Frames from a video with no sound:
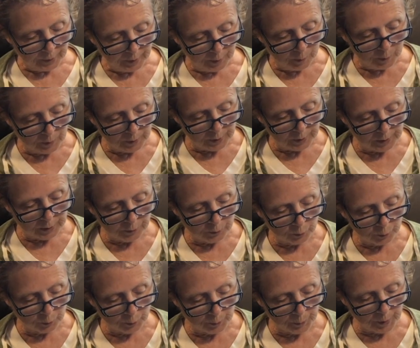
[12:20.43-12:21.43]
My knees
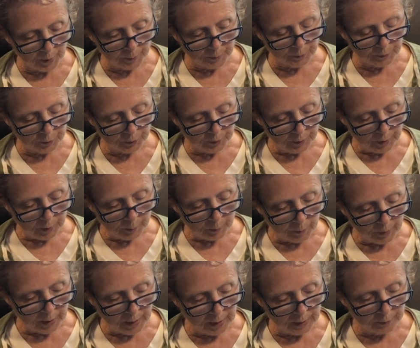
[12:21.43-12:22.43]
were bumped, my
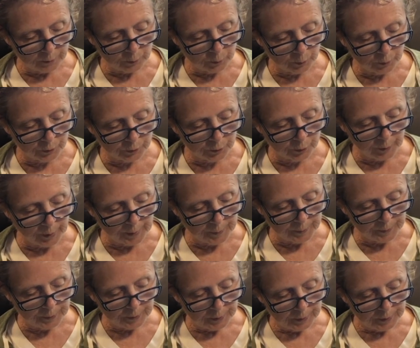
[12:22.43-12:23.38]
hands were scraped